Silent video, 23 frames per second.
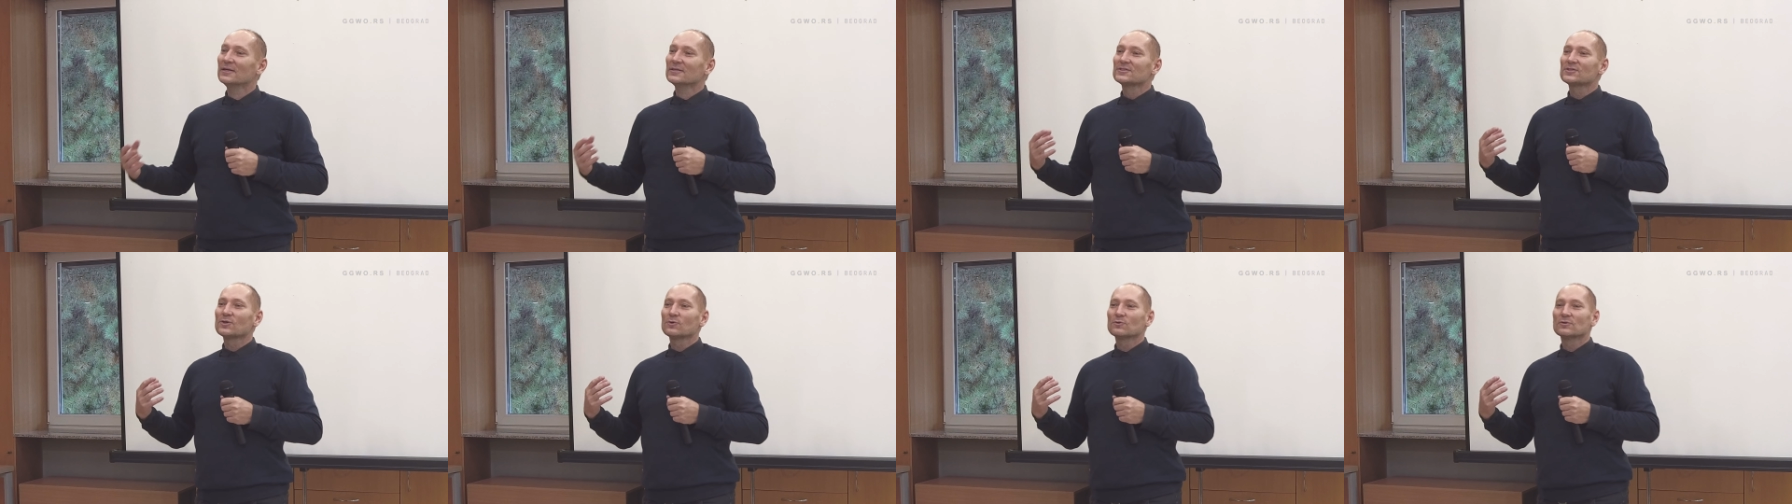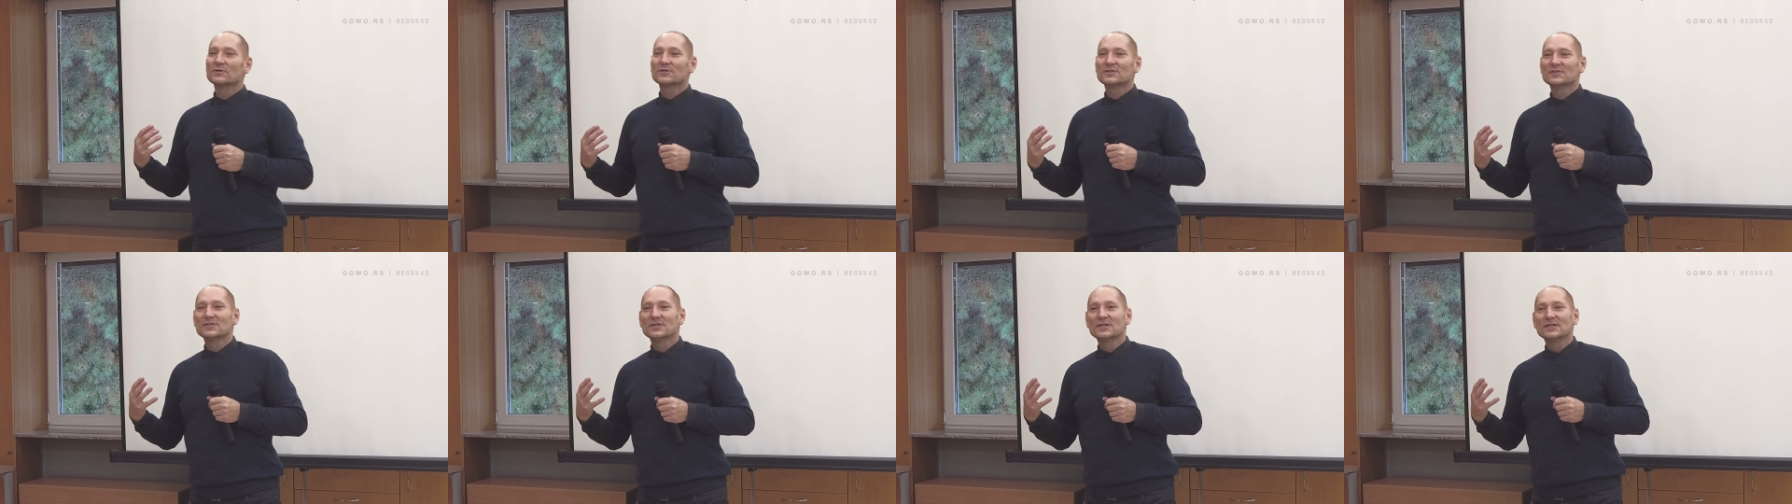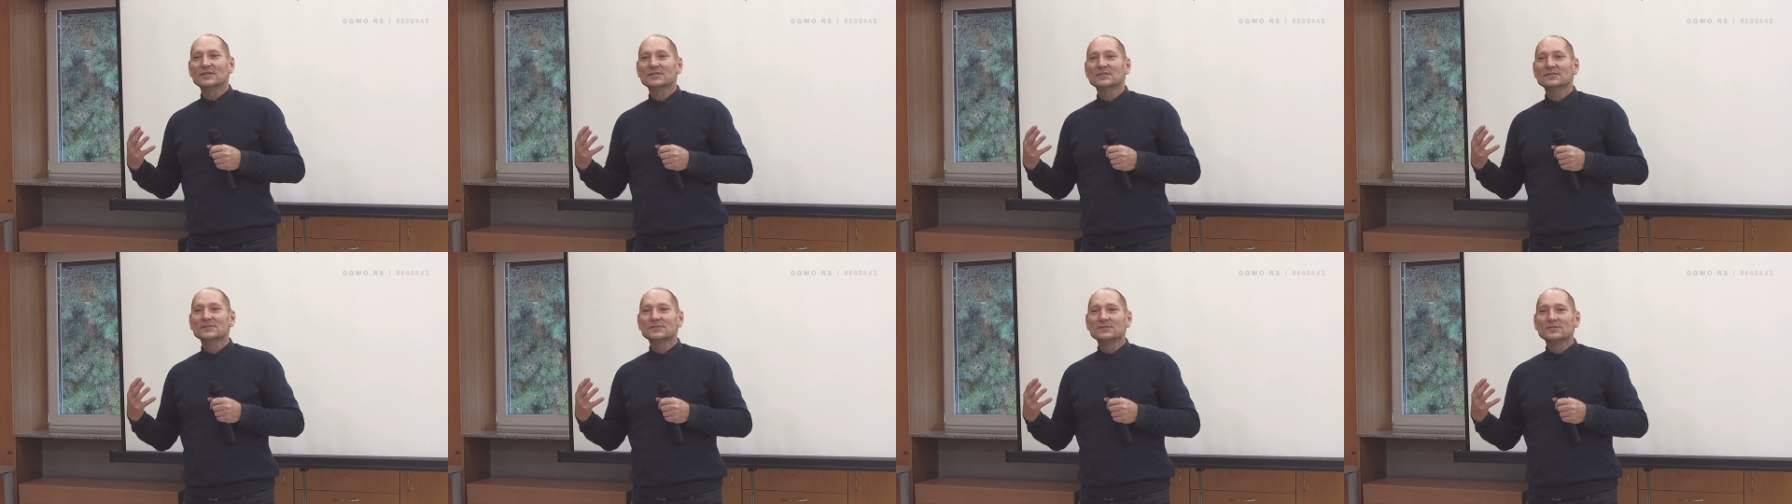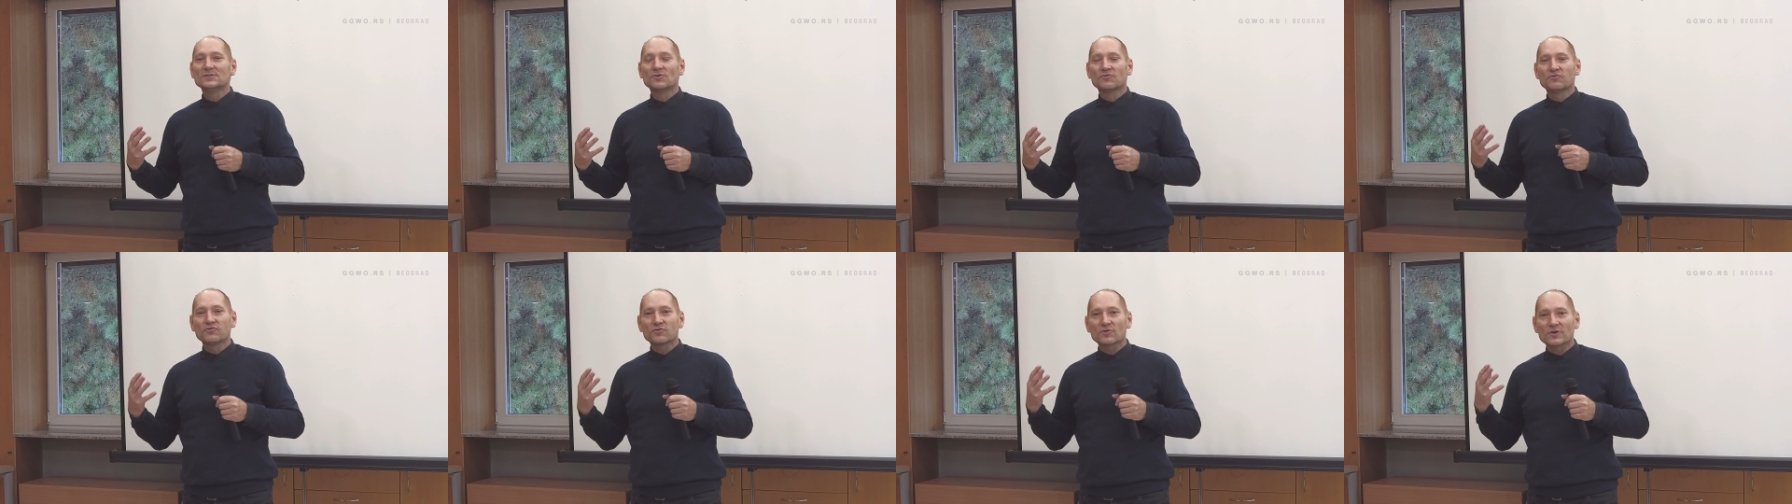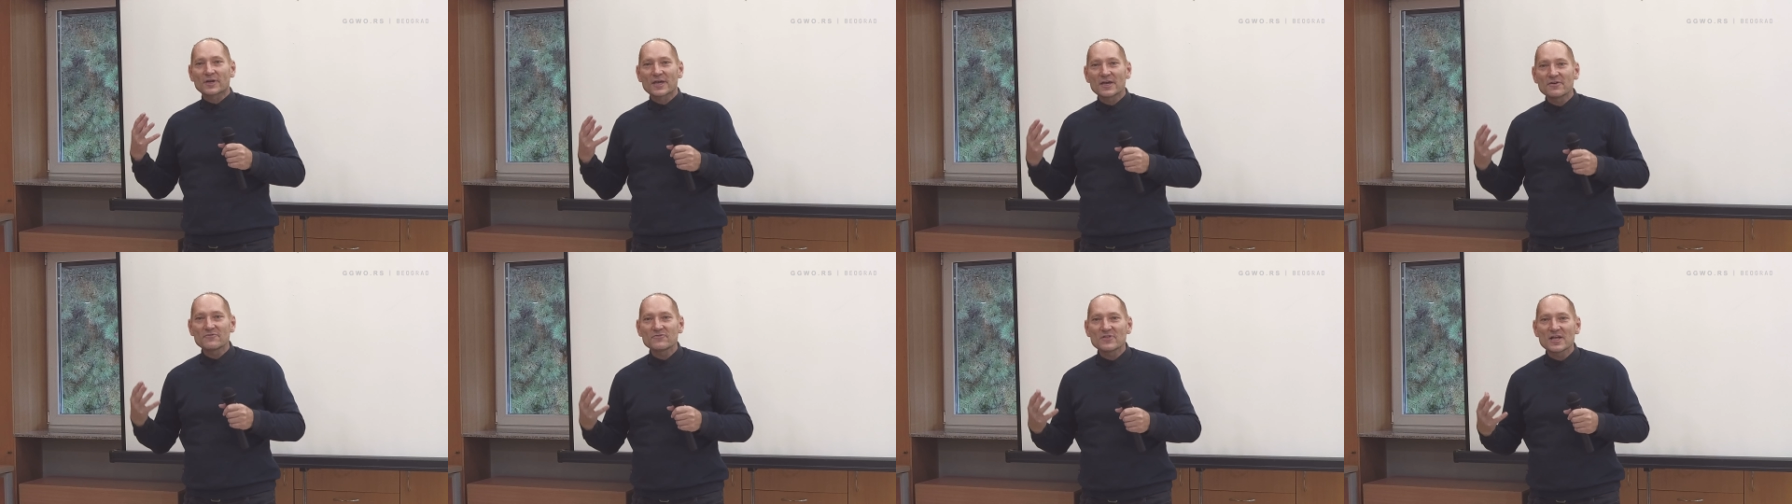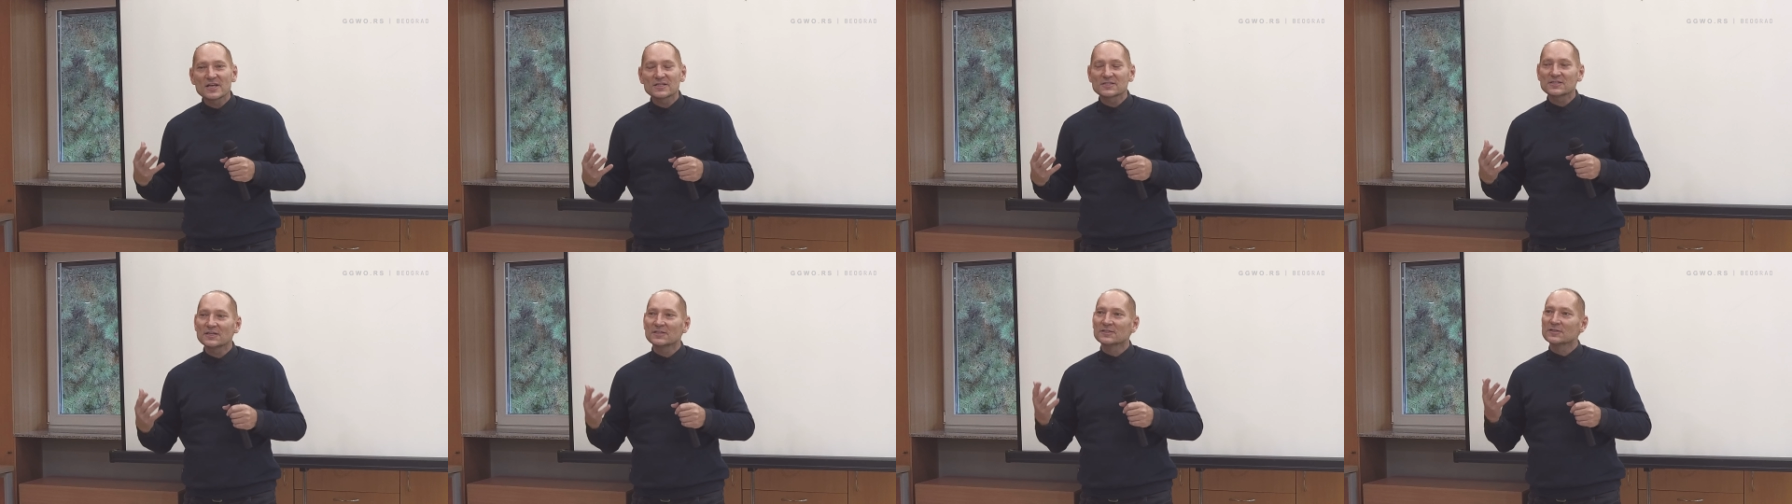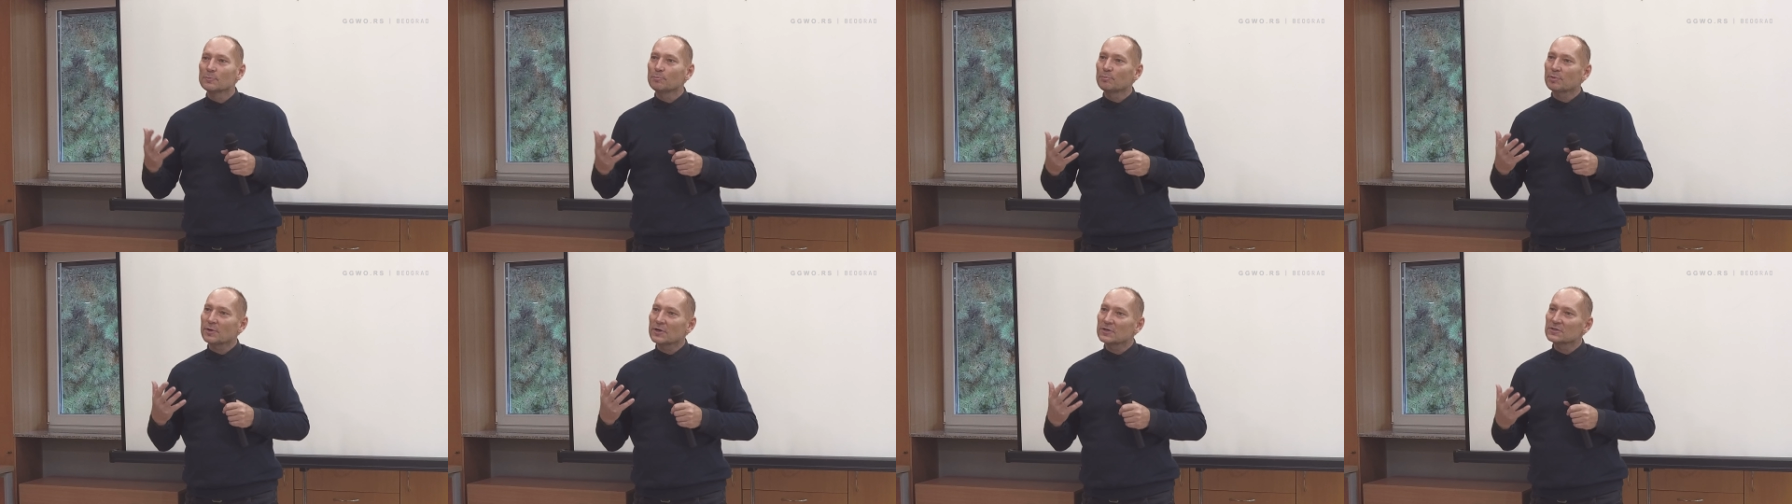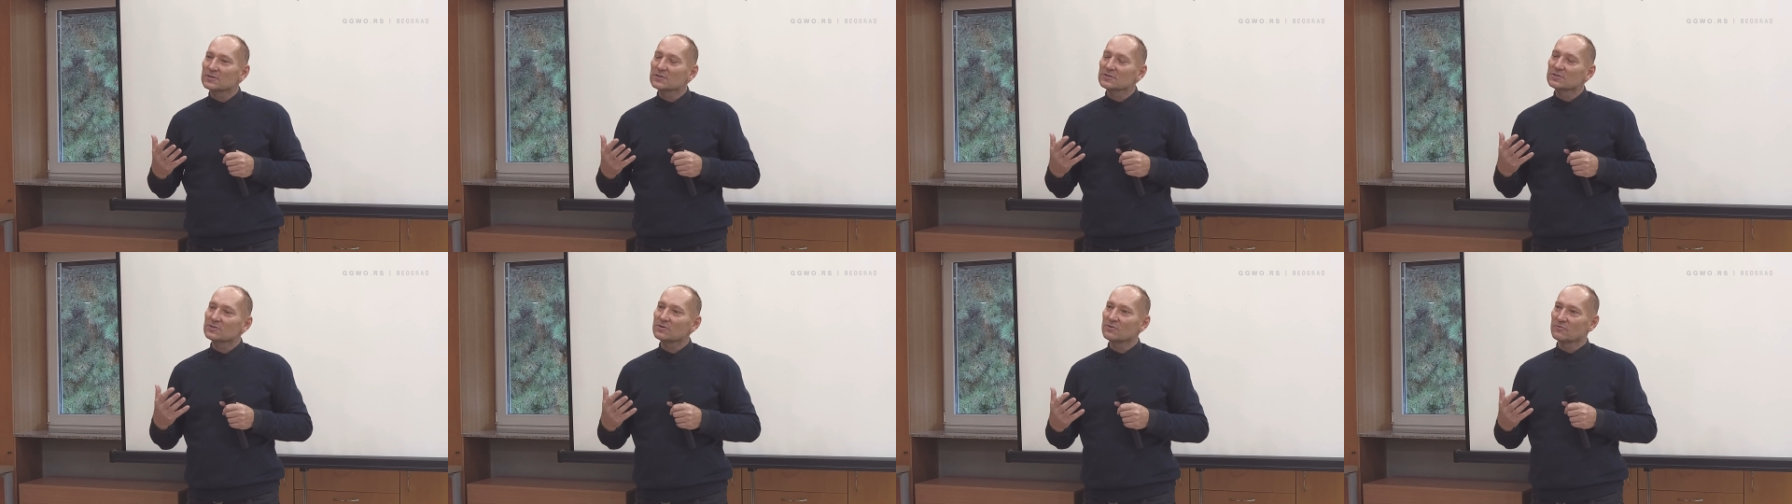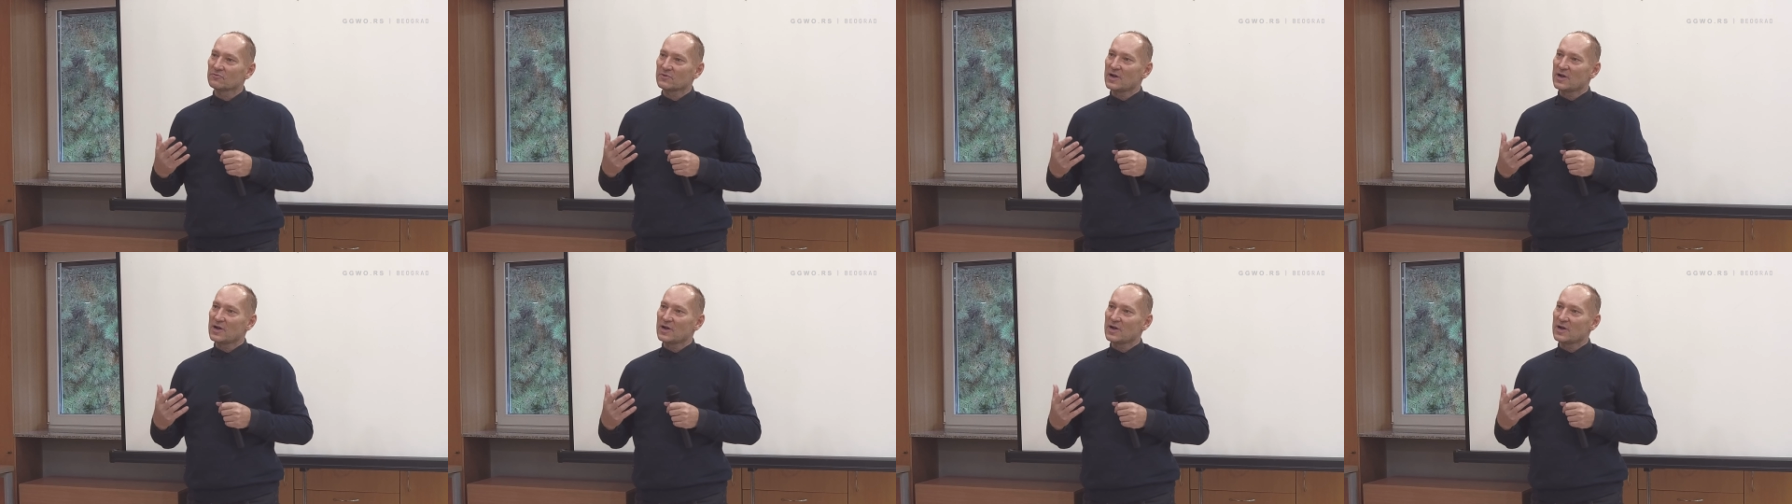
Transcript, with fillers: So, the forgiveness and the presence